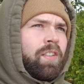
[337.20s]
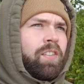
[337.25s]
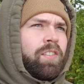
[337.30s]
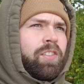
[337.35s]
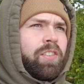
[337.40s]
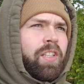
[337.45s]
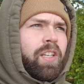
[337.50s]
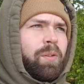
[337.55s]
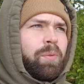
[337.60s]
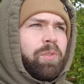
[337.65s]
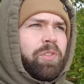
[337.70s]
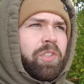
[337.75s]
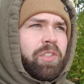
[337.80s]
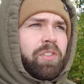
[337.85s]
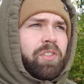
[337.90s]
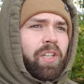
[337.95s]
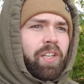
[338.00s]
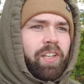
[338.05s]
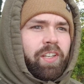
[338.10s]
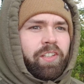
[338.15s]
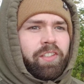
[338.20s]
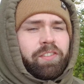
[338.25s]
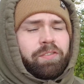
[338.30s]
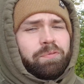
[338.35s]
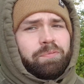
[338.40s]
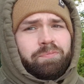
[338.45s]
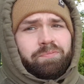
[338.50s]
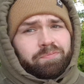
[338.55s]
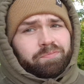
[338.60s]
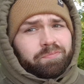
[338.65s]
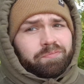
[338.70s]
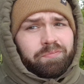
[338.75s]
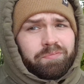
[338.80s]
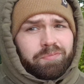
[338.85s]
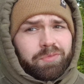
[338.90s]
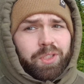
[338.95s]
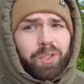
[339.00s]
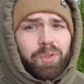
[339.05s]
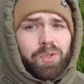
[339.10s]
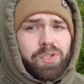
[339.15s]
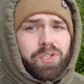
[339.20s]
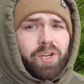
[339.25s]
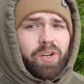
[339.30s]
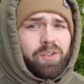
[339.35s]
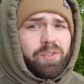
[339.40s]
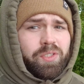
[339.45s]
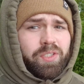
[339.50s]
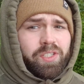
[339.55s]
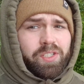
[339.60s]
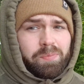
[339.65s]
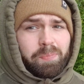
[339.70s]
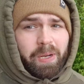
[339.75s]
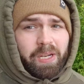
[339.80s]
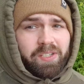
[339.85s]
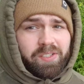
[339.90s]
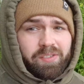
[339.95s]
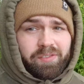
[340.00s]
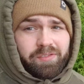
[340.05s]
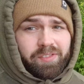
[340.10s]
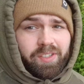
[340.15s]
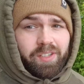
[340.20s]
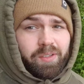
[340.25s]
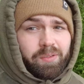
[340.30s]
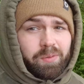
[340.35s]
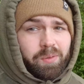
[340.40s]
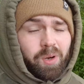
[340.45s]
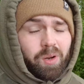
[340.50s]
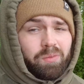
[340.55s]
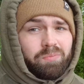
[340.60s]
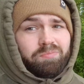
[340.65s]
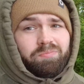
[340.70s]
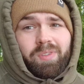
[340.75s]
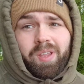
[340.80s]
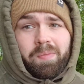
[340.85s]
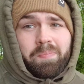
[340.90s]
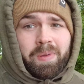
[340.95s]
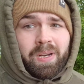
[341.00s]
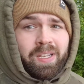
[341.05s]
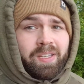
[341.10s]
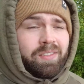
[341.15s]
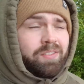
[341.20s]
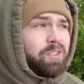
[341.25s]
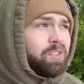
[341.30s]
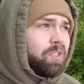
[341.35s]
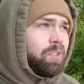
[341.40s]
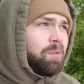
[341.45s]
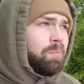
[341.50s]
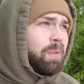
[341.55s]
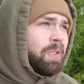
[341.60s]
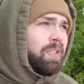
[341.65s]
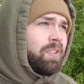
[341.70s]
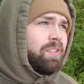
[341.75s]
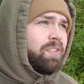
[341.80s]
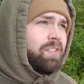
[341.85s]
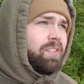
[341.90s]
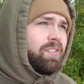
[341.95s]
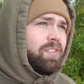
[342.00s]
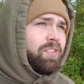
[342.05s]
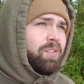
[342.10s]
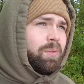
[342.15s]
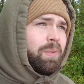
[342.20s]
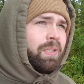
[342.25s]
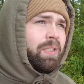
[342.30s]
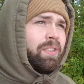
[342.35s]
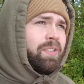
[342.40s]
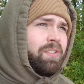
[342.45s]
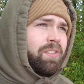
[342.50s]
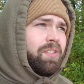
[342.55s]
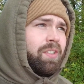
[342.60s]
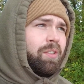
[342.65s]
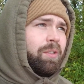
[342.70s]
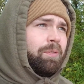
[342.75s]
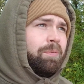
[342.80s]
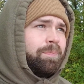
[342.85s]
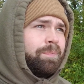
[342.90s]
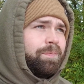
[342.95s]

So yeah, we've seen 2 shows in the space of like, what, a minute, 2 minutes since doing this, so